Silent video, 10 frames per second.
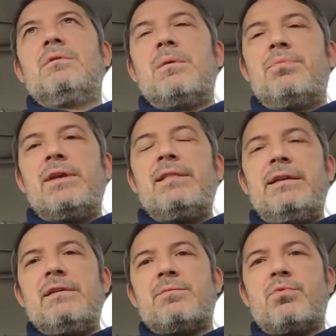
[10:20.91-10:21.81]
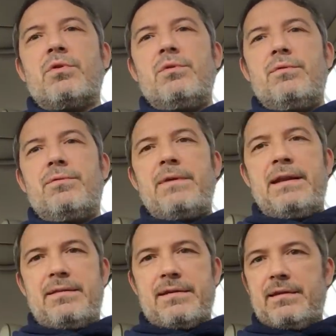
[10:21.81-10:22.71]
completely disprove
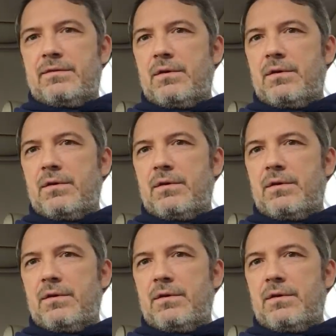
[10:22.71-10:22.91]
anything.